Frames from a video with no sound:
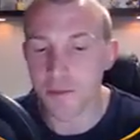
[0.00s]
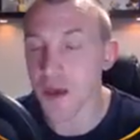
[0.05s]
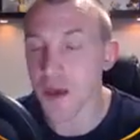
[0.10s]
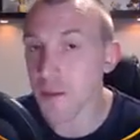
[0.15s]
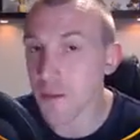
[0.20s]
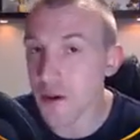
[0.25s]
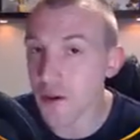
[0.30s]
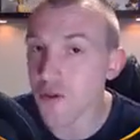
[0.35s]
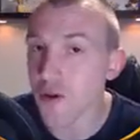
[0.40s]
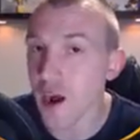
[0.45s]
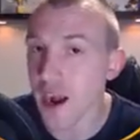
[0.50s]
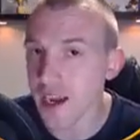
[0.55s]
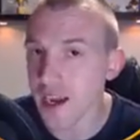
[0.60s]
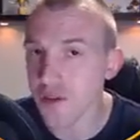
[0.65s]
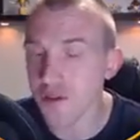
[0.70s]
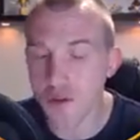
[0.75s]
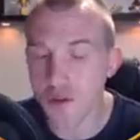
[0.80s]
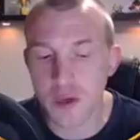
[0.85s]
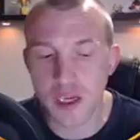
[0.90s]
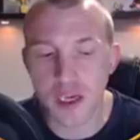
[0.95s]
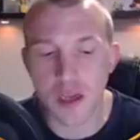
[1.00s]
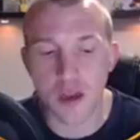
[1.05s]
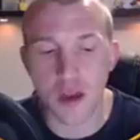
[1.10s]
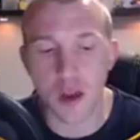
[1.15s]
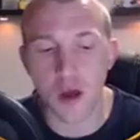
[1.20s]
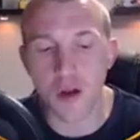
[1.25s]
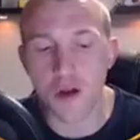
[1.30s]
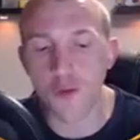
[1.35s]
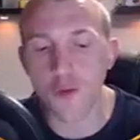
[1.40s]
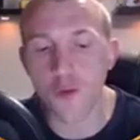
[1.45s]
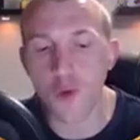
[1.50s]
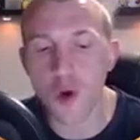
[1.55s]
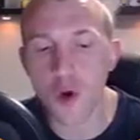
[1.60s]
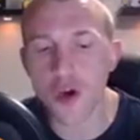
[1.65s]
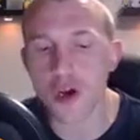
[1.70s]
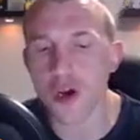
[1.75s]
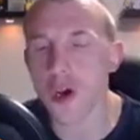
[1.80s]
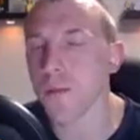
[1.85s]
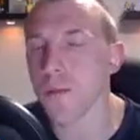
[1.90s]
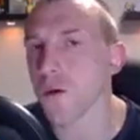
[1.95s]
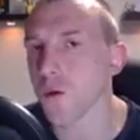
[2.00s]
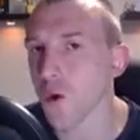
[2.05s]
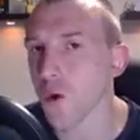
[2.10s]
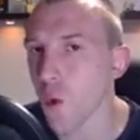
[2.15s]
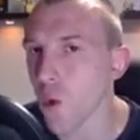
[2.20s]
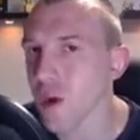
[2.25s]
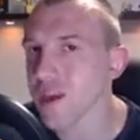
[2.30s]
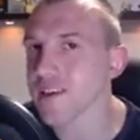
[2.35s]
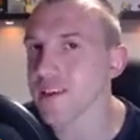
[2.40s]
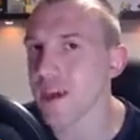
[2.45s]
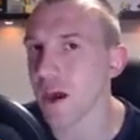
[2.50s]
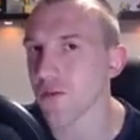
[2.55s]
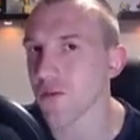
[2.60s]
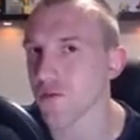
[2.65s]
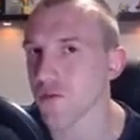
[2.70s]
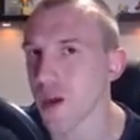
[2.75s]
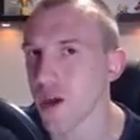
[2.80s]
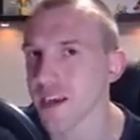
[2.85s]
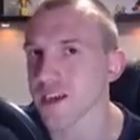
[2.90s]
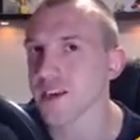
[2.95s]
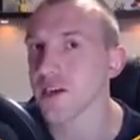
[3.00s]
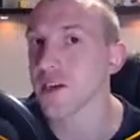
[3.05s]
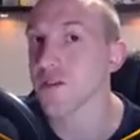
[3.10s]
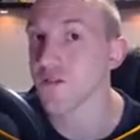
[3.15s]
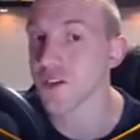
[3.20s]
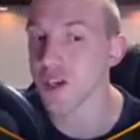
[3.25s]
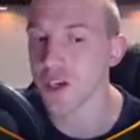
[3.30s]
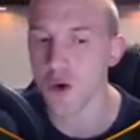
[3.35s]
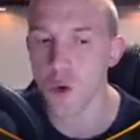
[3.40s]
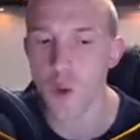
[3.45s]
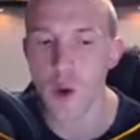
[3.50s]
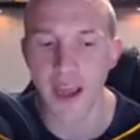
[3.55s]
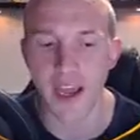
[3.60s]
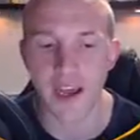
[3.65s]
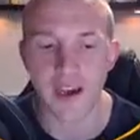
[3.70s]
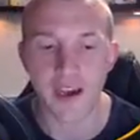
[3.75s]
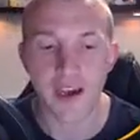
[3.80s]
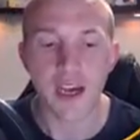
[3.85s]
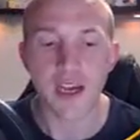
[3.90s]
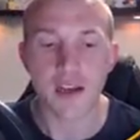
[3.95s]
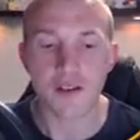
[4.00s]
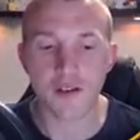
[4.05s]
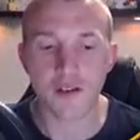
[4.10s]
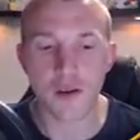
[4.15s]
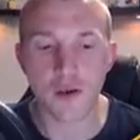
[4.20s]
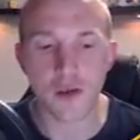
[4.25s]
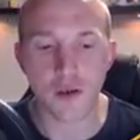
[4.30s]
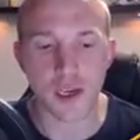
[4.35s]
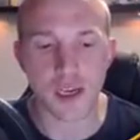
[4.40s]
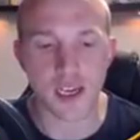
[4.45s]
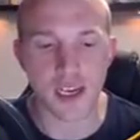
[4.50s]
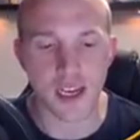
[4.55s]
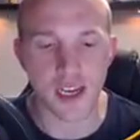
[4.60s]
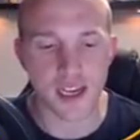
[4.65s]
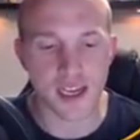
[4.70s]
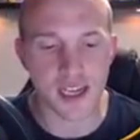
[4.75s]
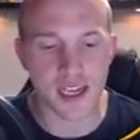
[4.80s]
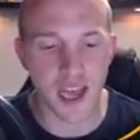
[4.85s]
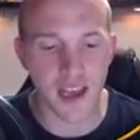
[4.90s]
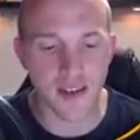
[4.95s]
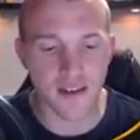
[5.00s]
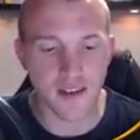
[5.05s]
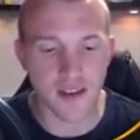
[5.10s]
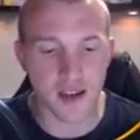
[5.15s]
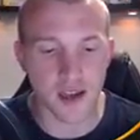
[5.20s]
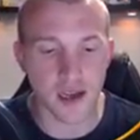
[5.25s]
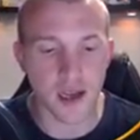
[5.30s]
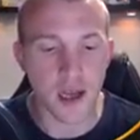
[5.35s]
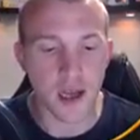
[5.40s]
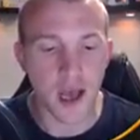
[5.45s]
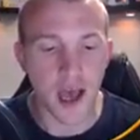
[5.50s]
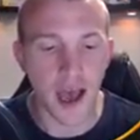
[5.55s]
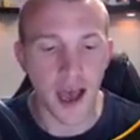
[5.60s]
Baby Dragon doing a lot of work, but going down relatively quick to the Giga Tesla.